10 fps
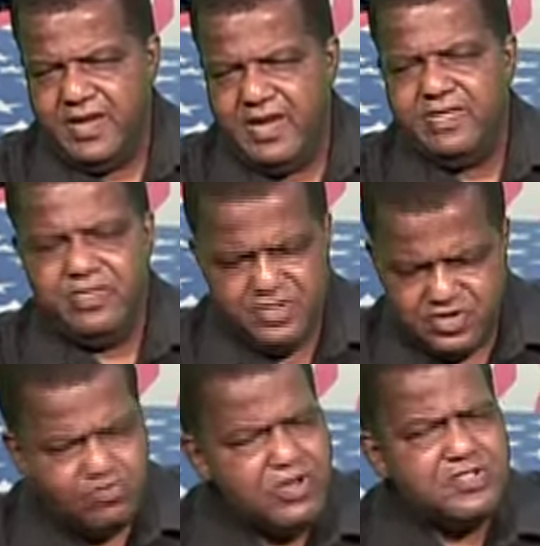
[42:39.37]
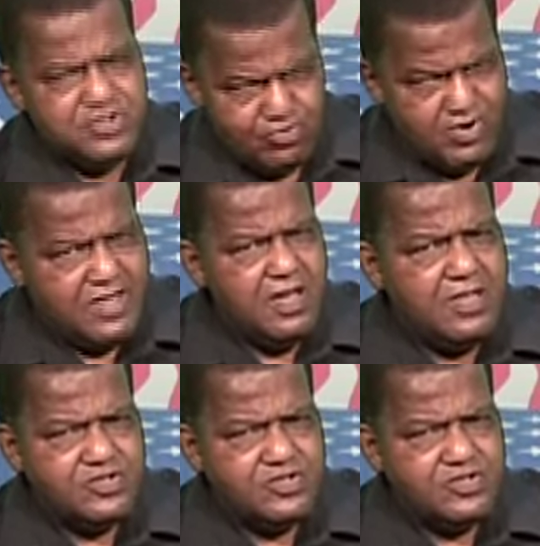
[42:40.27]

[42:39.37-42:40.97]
And this is right on